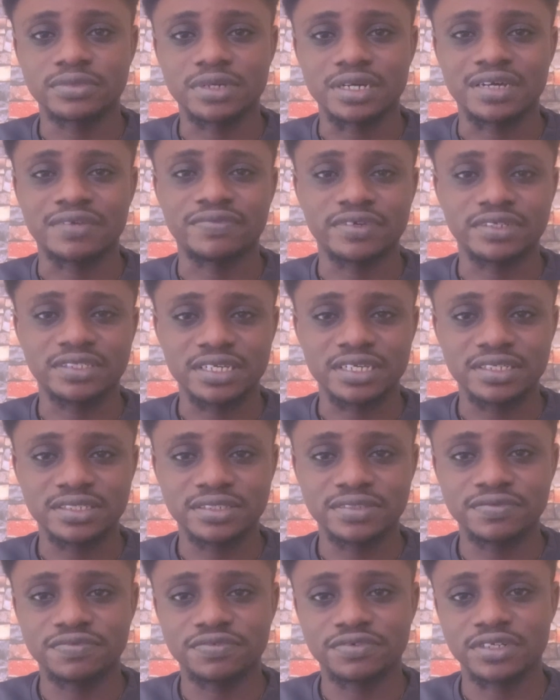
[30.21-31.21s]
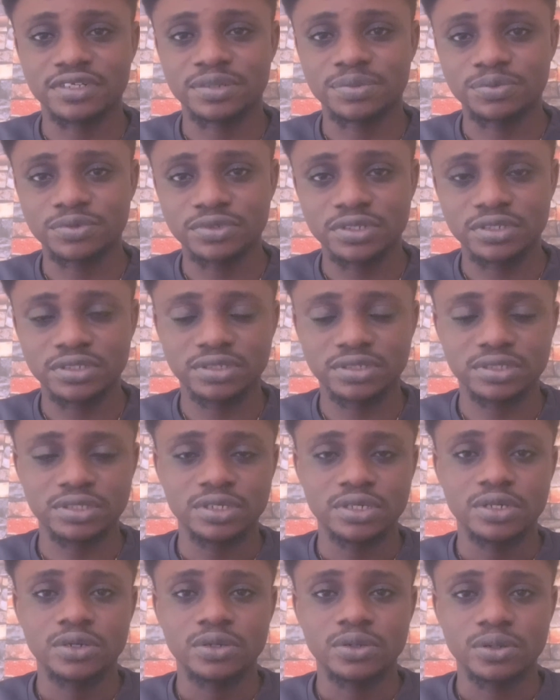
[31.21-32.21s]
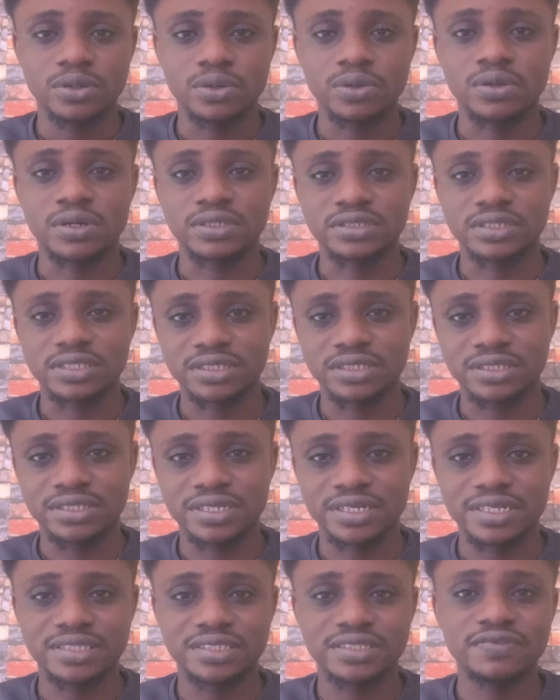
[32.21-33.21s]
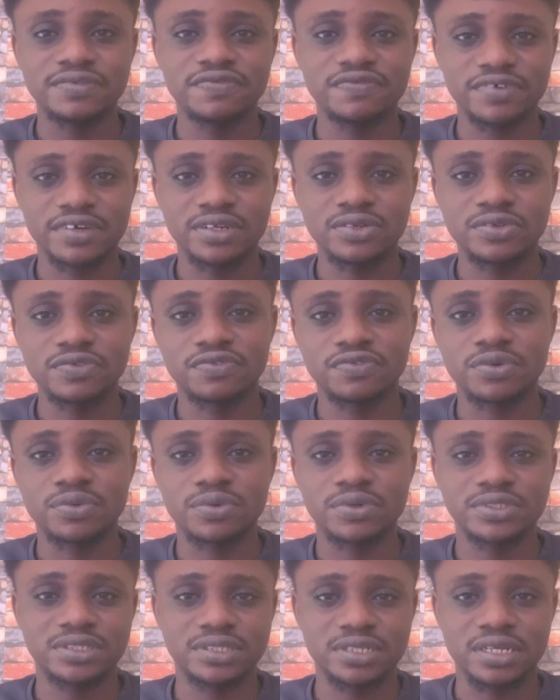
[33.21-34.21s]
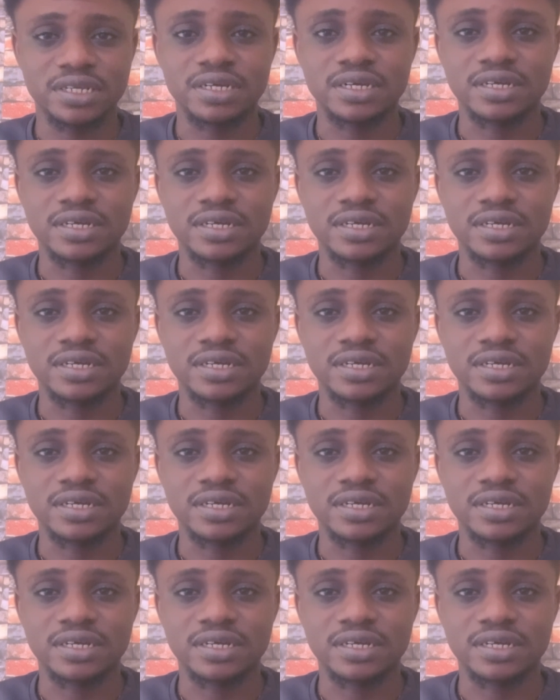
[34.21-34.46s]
advertising for their products or at least creating value for what they are